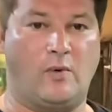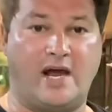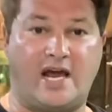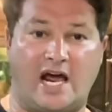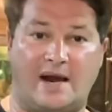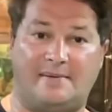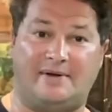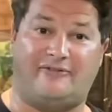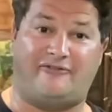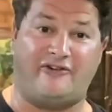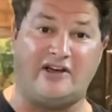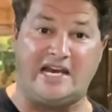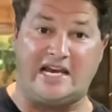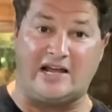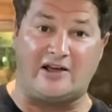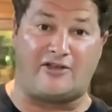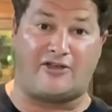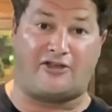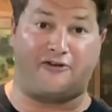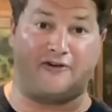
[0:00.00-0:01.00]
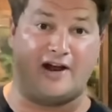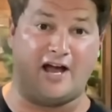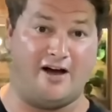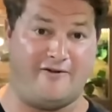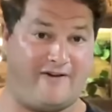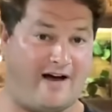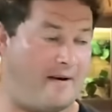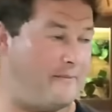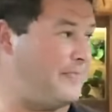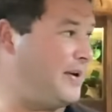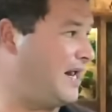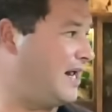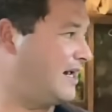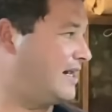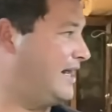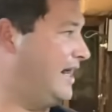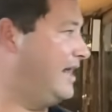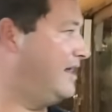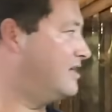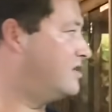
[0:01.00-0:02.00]
We're going to be feeding 3 of our bigger
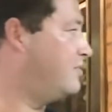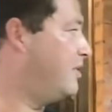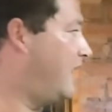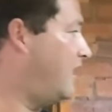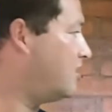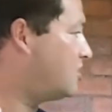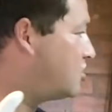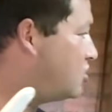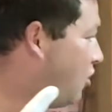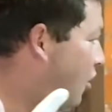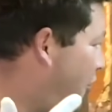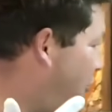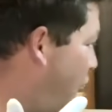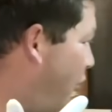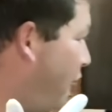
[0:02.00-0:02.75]
kings. We're going to start